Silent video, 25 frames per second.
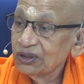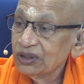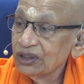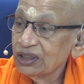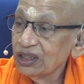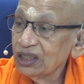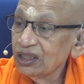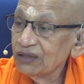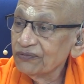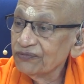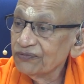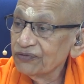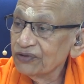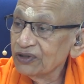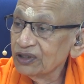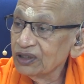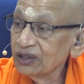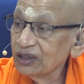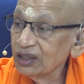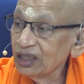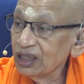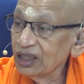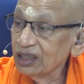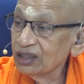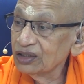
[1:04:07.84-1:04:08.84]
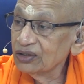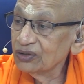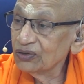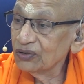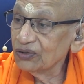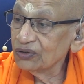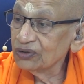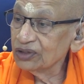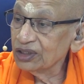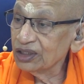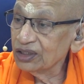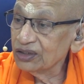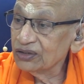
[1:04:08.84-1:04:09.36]
Therefore, I
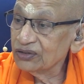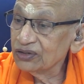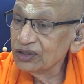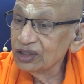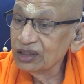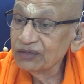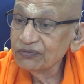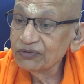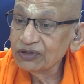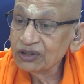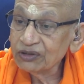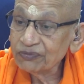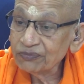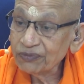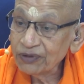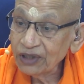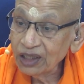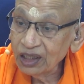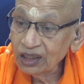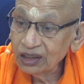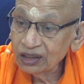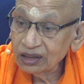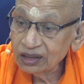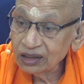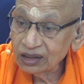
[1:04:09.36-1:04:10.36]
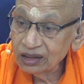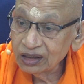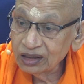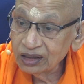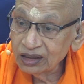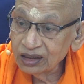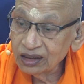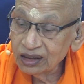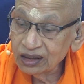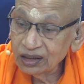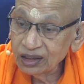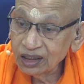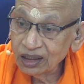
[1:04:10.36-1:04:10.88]
know that dream is a
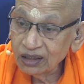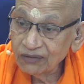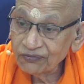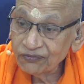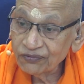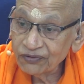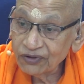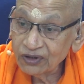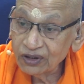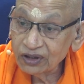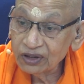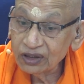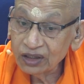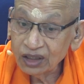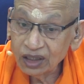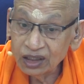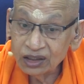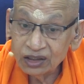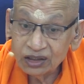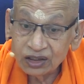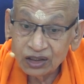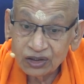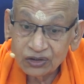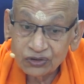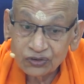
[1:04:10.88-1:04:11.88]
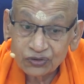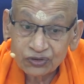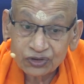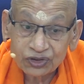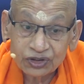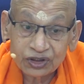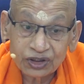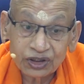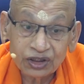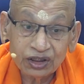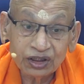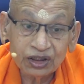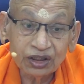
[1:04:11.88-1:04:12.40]
bhranti, and therefore the anya
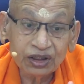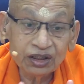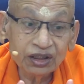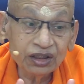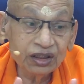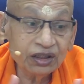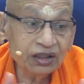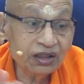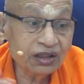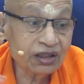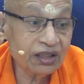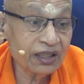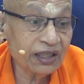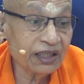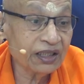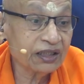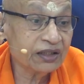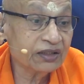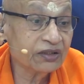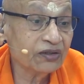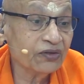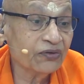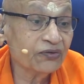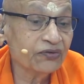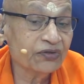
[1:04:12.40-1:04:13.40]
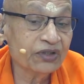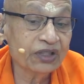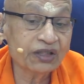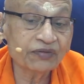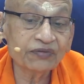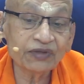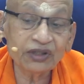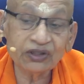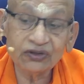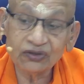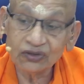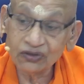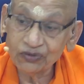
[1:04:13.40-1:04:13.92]
drushti is the character of dream,
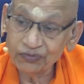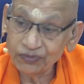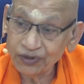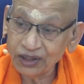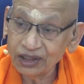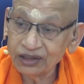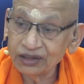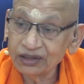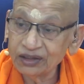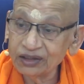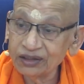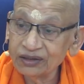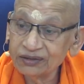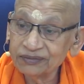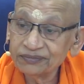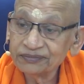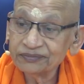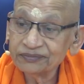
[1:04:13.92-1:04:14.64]
that is also bhranti.